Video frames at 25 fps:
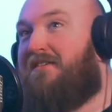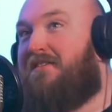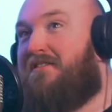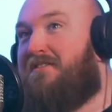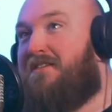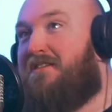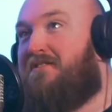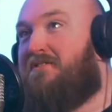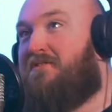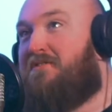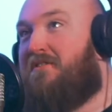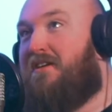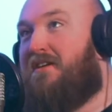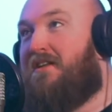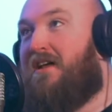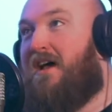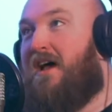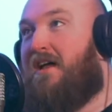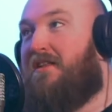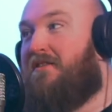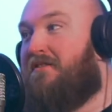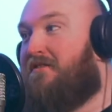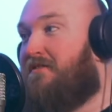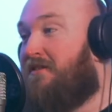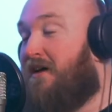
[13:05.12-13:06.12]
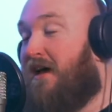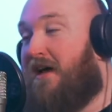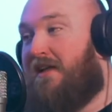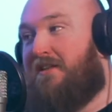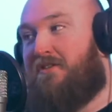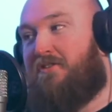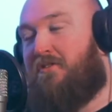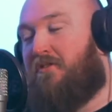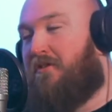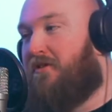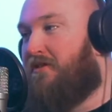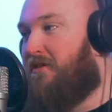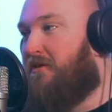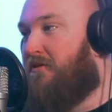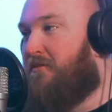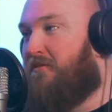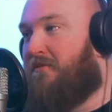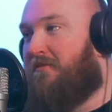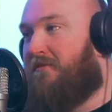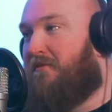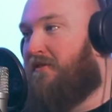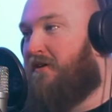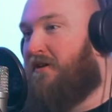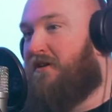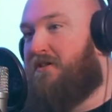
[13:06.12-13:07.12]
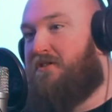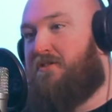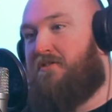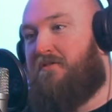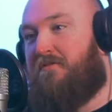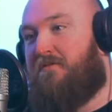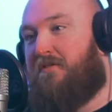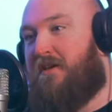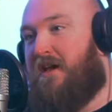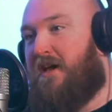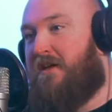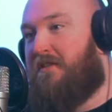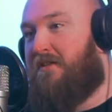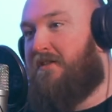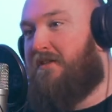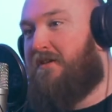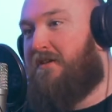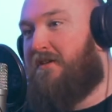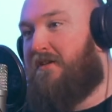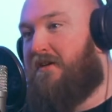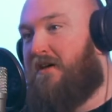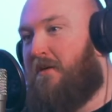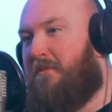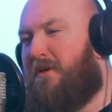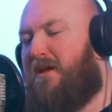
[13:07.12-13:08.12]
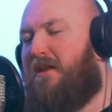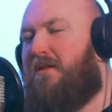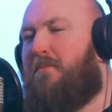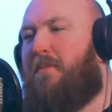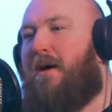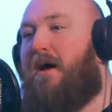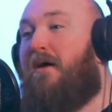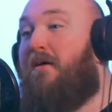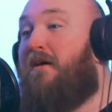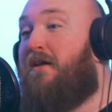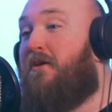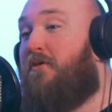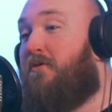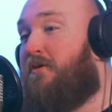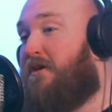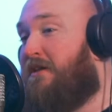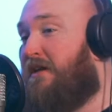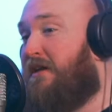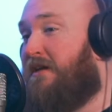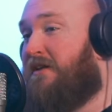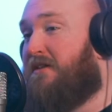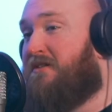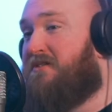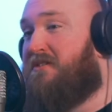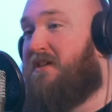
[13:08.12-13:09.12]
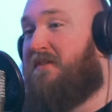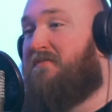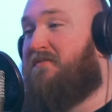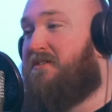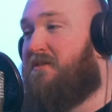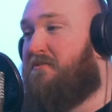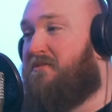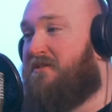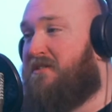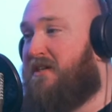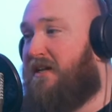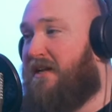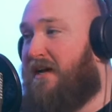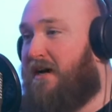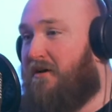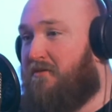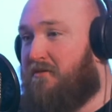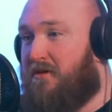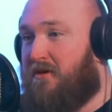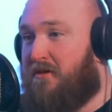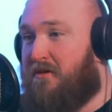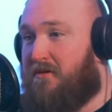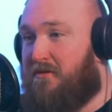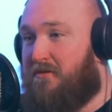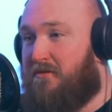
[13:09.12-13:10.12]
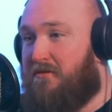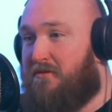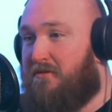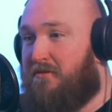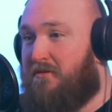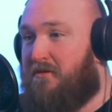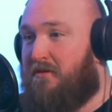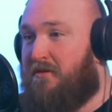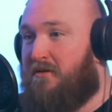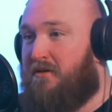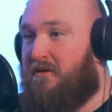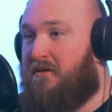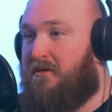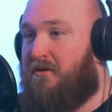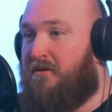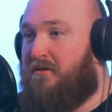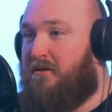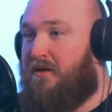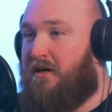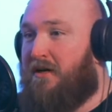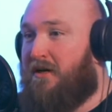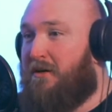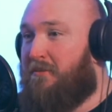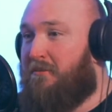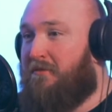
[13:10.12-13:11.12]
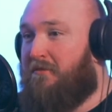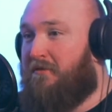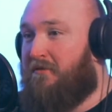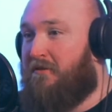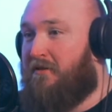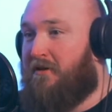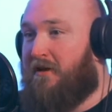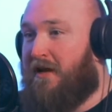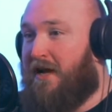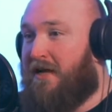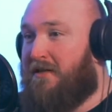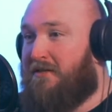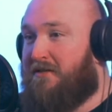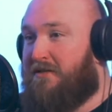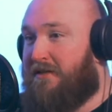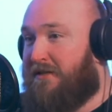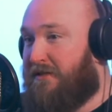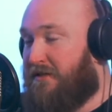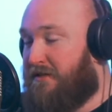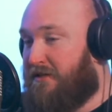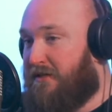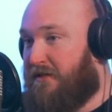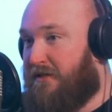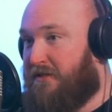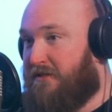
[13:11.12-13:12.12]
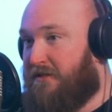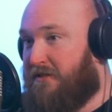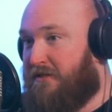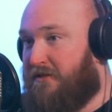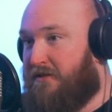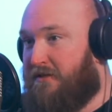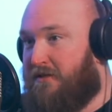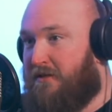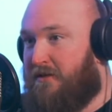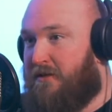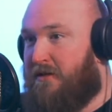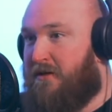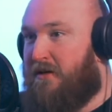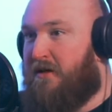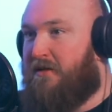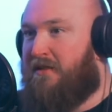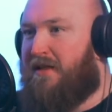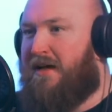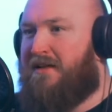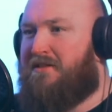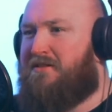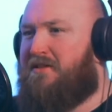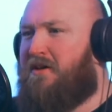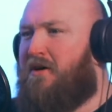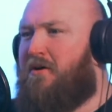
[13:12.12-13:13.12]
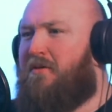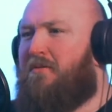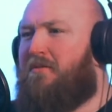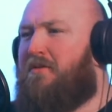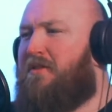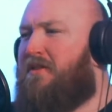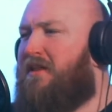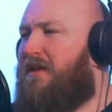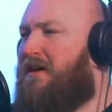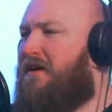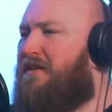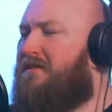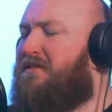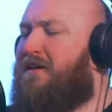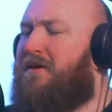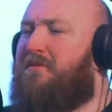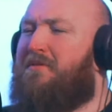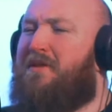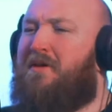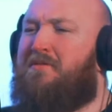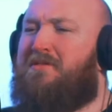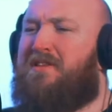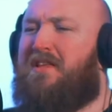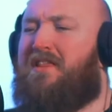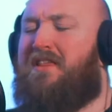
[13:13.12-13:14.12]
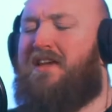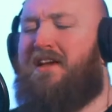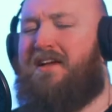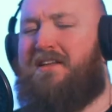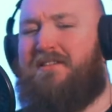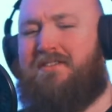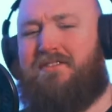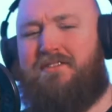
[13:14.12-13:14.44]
sounds great and and you're on the verge of getting the i mean apparently all you need is 70% alcohol um, for a hand sanitizer. Yeah, that's the whole thing. So there was a thing in